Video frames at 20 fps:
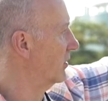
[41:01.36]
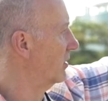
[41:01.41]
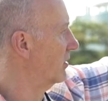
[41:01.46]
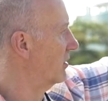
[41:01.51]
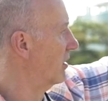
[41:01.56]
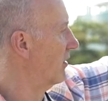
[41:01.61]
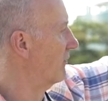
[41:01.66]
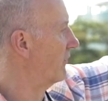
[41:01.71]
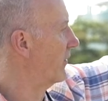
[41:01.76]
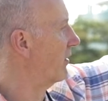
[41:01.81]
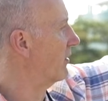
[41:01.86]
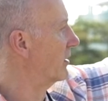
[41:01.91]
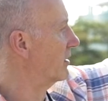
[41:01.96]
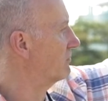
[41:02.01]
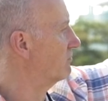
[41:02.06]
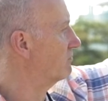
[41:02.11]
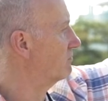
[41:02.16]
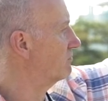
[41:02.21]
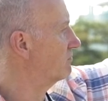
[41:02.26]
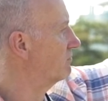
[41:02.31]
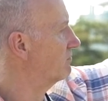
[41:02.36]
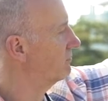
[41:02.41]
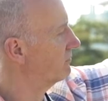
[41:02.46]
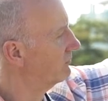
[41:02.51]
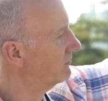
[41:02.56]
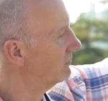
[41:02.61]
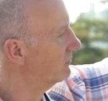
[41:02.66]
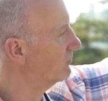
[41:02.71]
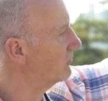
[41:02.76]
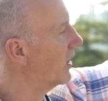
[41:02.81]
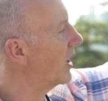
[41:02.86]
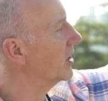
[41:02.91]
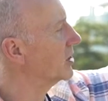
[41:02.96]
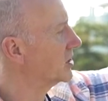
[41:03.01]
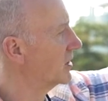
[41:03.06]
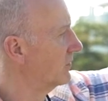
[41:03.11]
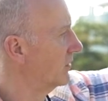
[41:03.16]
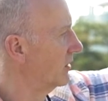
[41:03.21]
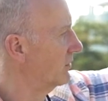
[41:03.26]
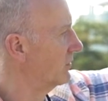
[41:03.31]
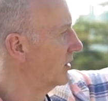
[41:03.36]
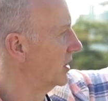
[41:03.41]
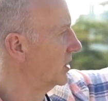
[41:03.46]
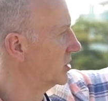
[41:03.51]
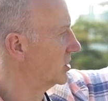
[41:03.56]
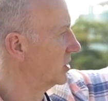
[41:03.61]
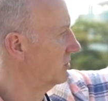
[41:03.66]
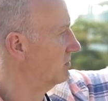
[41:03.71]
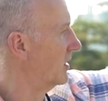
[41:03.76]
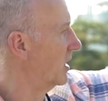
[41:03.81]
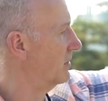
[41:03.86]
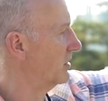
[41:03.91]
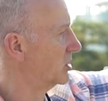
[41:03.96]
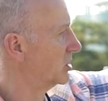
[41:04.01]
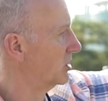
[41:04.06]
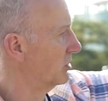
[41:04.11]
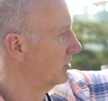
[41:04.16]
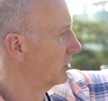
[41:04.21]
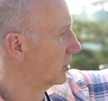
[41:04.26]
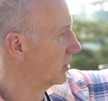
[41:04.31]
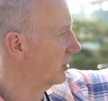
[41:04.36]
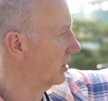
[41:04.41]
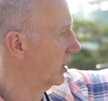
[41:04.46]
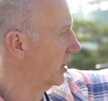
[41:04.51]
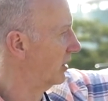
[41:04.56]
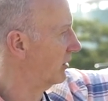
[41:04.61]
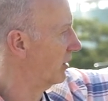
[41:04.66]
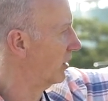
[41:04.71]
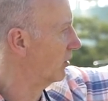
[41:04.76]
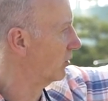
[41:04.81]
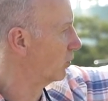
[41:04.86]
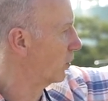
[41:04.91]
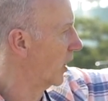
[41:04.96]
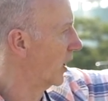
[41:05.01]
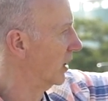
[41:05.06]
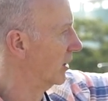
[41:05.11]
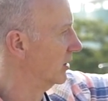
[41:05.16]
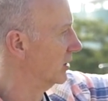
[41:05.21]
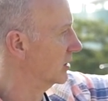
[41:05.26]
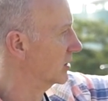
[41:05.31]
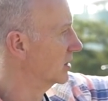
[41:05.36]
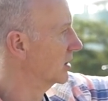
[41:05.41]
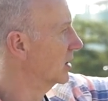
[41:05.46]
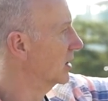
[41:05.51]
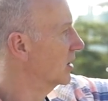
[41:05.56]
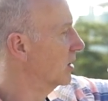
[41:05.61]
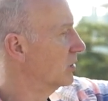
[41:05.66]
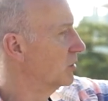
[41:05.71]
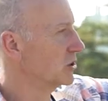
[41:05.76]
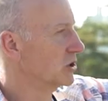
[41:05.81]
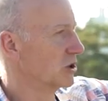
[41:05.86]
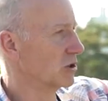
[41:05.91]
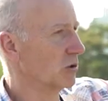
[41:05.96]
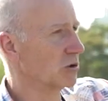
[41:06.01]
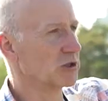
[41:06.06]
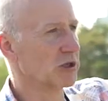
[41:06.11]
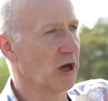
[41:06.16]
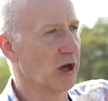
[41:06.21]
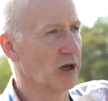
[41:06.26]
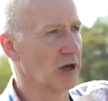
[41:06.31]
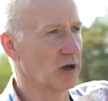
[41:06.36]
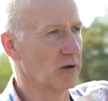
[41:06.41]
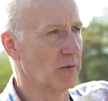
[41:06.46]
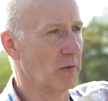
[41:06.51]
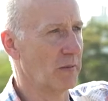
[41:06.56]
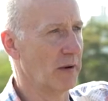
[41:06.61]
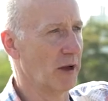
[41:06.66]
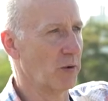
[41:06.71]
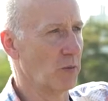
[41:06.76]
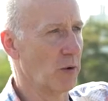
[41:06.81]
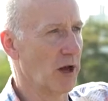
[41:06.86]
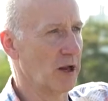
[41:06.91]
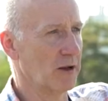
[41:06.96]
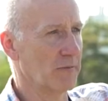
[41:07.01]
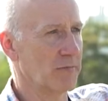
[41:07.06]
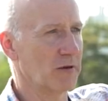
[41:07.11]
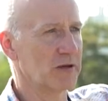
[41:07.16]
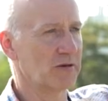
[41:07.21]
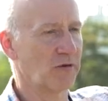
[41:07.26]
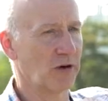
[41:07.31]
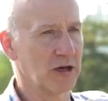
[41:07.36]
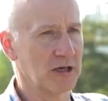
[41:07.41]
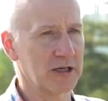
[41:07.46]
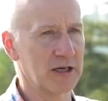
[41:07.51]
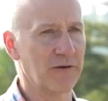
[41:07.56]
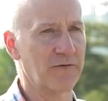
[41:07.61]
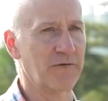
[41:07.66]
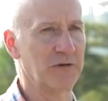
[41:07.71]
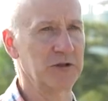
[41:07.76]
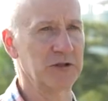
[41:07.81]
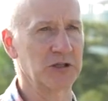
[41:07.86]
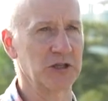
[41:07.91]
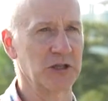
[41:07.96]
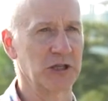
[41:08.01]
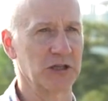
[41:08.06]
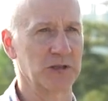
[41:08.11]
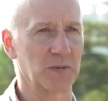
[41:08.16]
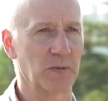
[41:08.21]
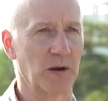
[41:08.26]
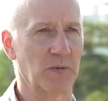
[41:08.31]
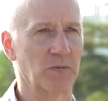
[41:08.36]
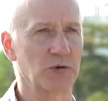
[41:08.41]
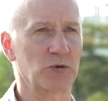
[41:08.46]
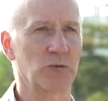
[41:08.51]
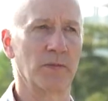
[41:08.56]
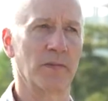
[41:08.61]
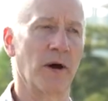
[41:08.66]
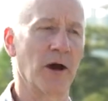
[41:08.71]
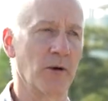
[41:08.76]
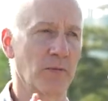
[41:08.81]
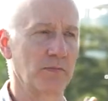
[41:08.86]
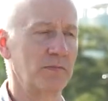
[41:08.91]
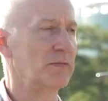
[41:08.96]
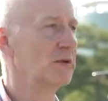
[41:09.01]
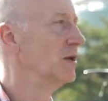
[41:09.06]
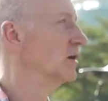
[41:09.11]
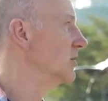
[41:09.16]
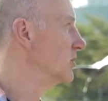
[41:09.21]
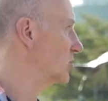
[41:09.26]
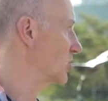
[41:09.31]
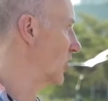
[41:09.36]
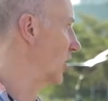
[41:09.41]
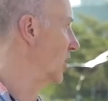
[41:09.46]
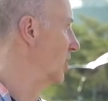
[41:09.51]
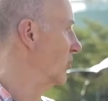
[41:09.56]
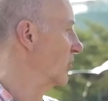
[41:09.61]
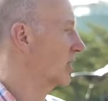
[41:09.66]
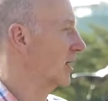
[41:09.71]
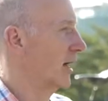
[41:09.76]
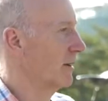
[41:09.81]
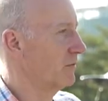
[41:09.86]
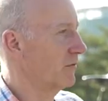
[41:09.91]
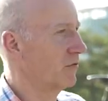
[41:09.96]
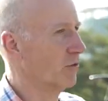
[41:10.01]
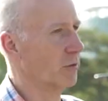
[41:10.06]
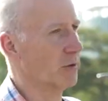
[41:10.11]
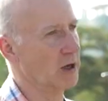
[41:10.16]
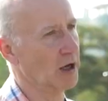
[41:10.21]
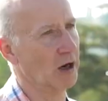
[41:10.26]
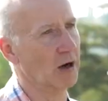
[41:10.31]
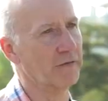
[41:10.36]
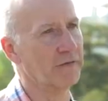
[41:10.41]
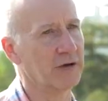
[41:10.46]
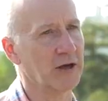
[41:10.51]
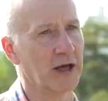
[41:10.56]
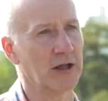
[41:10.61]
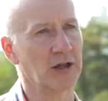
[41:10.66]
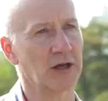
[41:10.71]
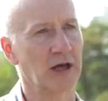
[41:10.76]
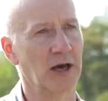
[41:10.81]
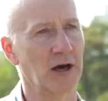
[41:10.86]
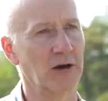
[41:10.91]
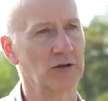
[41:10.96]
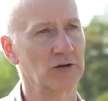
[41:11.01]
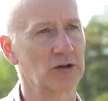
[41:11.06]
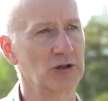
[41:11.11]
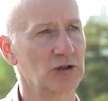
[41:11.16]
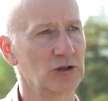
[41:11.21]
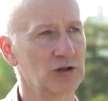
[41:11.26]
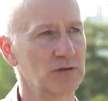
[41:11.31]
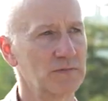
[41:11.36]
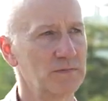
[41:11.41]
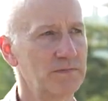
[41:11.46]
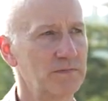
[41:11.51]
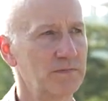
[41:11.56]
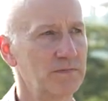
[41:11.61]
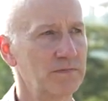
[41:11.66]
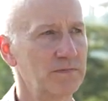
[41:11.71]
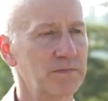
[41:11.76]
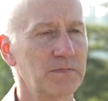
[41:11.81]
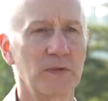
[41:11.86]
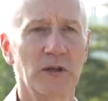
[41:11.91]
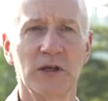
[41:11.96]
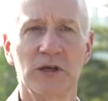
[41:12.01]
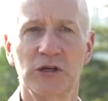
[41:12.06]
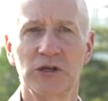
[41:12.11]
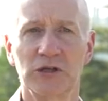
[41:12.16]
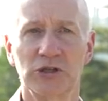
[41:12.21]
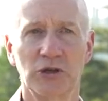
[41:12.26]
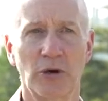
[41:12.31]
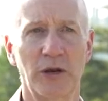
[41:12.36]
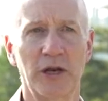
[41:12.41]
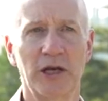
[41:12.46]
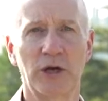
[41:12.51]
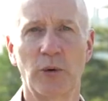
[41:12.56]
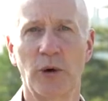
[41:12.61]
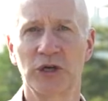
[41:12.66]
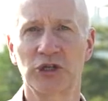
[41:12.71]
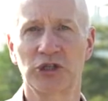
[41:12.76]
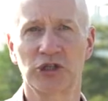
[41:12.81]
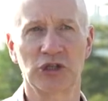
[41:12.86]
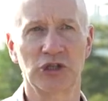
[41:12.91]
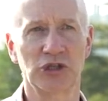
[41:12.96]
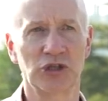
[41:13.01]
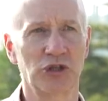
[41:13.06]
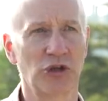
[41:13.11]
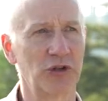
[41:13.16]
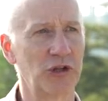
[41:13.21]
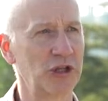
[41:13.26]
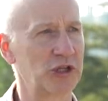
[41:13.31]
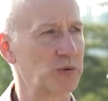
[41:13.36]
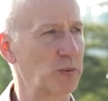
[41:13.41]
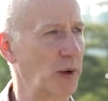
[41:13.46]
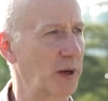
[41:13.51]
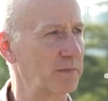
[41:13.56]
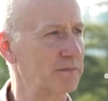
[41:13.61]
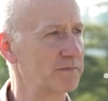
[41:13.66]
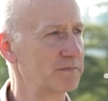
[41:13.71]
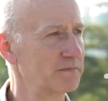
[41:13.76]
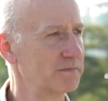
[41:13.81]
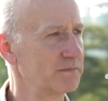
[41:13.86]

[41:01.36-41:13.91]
of a very relatively recent, maybe two or three year old wetland, which is also a human made wetland, but it's very different to this one, which we might try and look at before we go off and get the coach. So any questions on this one?